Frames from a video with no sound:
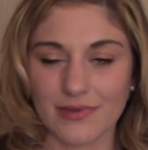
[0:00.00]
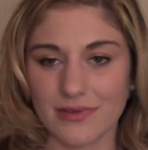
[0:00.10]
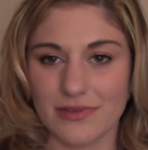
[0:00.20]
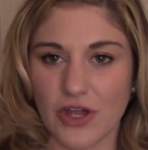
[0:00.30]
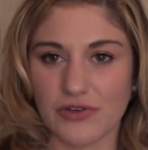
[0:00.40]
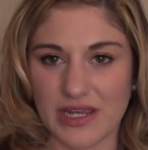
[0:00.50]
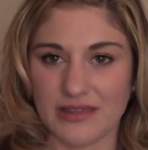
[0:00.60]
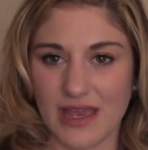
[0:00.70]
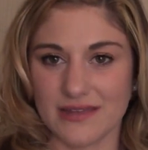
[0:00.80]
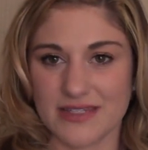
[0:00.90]
Noting
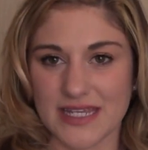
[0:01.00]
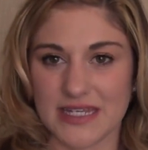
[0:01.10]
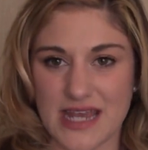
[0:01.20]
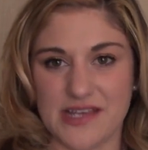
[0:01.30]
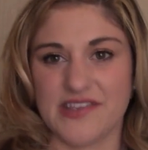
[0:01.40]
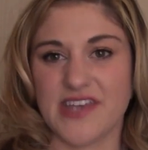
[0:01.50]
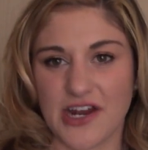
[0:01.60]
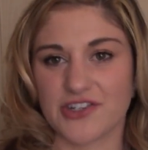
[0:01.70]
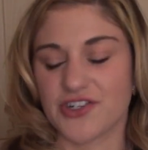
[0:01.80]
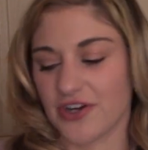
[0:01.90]
that skin has
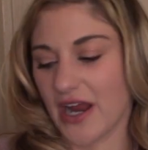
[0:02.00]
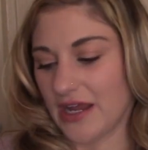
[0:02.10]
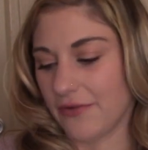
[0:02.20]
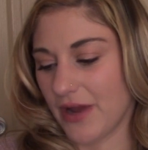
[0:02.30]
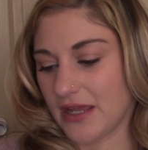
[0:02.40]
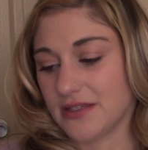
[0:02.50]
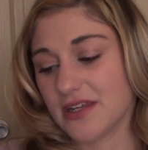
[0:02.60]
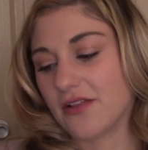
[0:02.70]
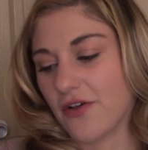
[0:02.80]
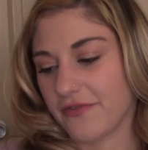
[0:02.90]
texture anyway, it
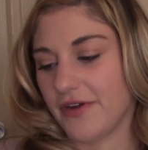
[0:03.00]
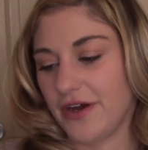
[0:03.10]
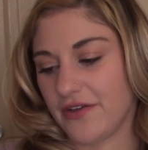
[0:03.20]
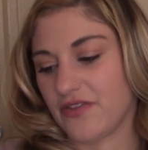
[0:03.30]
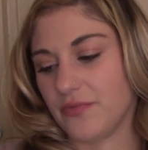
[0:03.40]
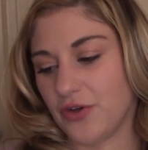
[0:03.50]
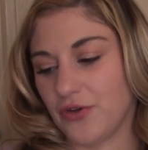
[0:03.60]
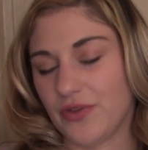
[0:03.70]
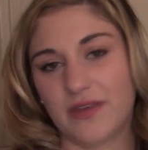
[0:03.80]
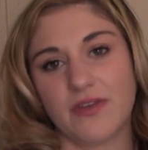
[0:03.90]
did look very
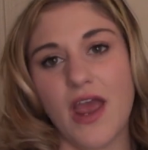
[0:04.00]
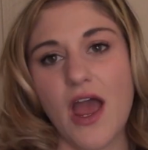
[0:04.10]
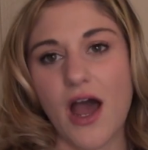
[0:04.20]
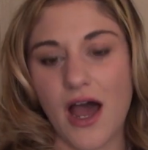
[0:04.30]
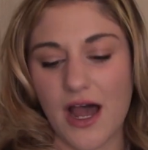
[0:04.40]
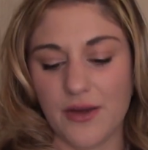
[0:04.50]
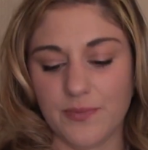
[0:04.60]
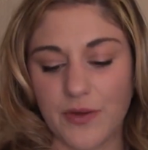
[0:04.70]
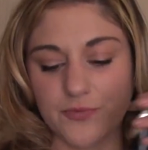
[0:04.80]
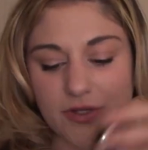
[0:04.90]
smooth, and
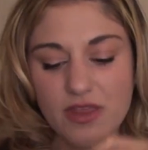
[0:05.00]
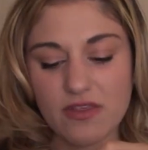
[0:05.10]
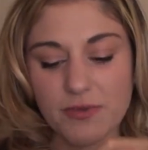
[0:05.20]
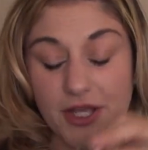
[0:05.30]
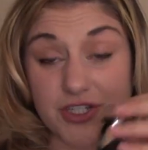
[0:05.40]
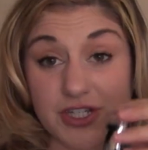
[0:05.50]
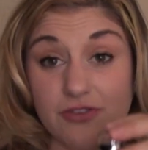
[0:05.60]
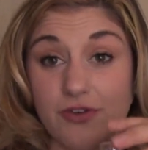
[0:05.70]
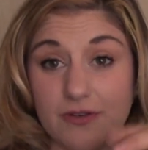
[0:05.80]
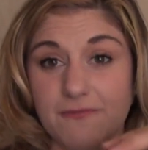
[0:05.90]
with the sponge it
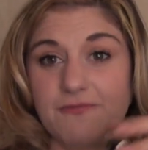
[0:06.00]
looked